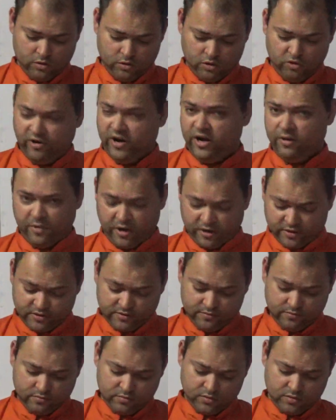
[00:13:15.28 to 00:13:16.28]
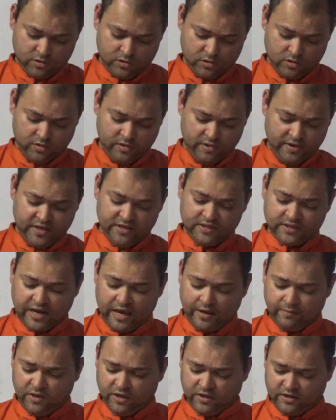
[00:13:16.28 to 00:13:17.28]
20 marks.
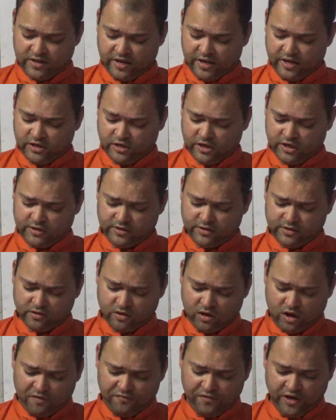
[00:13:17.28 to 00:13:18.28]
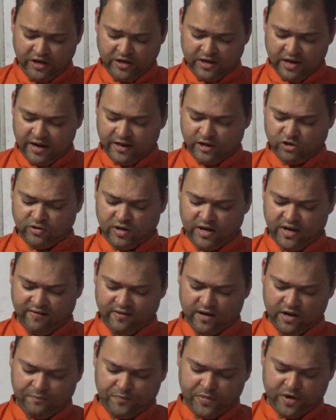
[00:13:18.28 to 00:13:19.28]
Describe the stages of intellectual
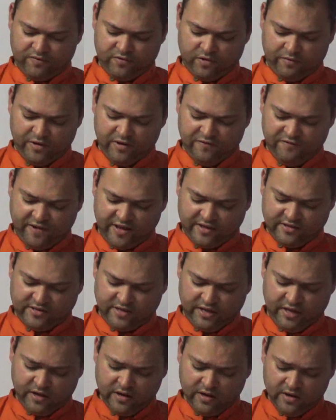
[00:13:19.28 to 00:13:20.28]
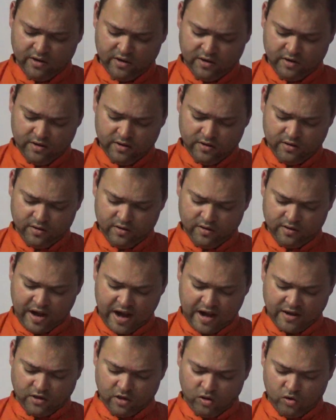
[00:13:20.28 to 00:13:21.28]
development from infancy
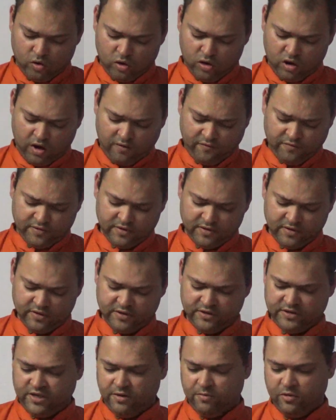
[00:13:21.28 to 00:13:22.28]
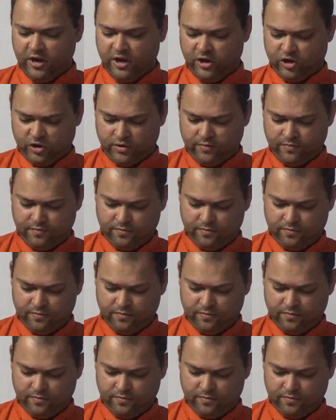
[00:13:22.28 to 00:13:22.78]
and the role of stimulation.